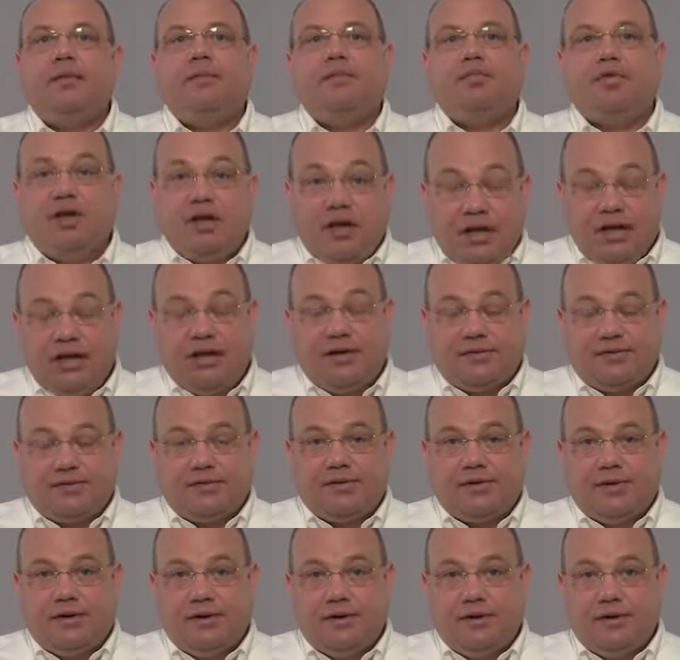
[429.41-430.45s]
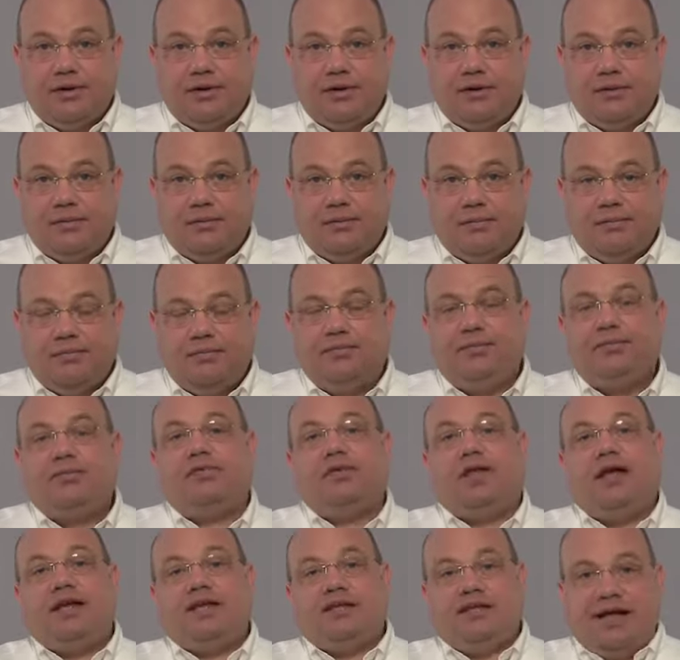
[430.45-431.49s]
The niece
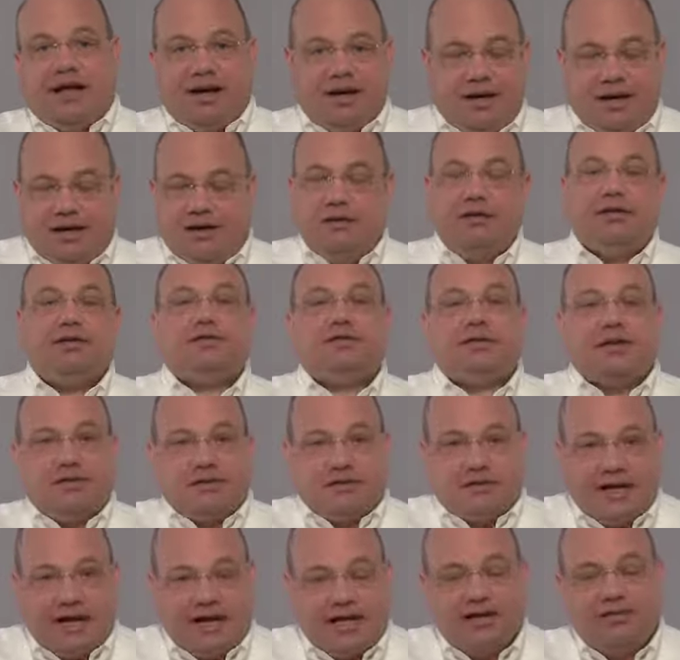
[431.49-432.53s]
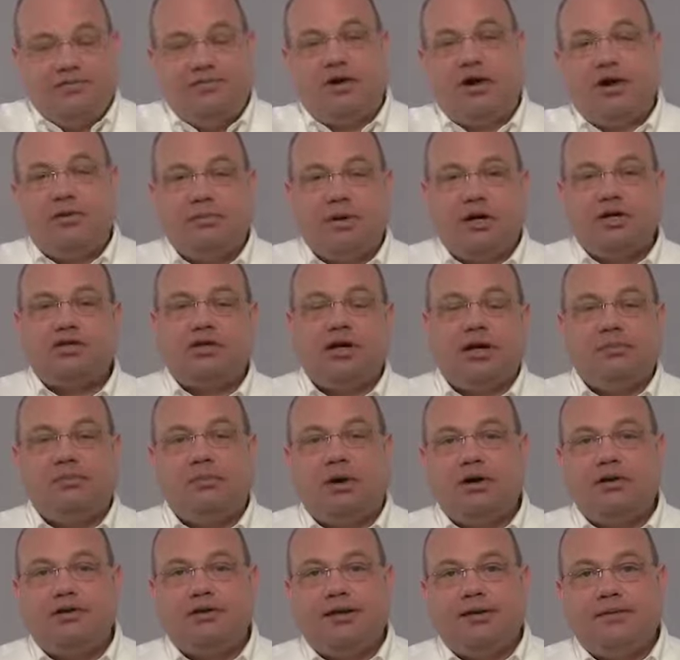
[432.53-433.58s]
takes that necklace, says, "Thank you very much, Aunt
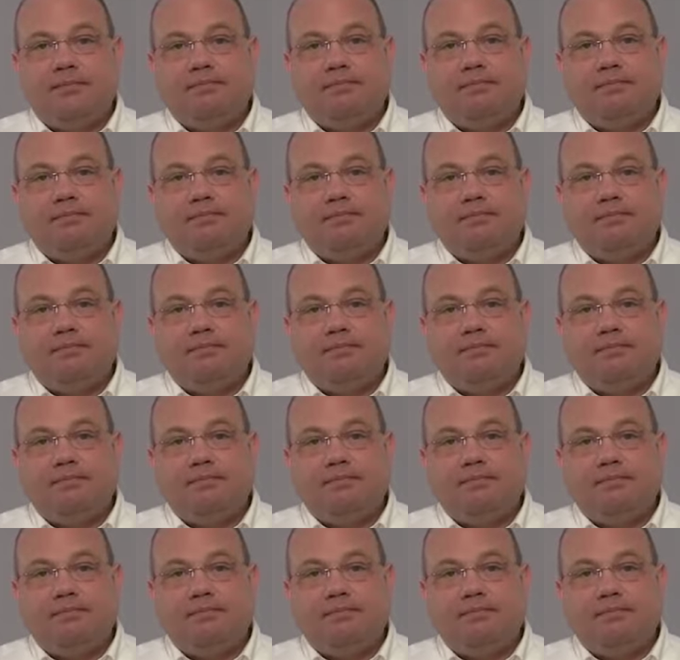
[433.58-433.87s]
Martha."